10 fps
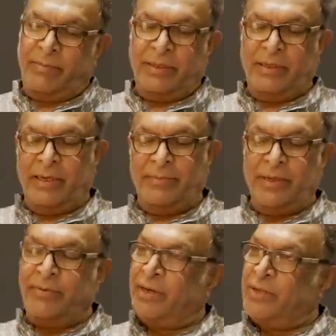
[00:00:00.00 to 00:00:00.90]
in
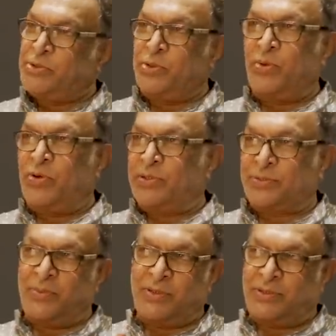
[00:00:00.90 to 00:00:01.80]
between I used to do all
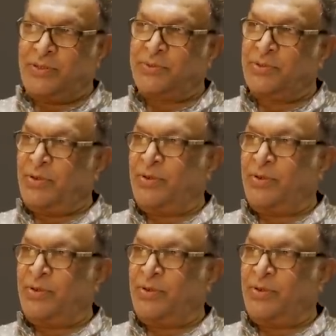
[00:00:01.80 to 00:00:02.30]
small jobs,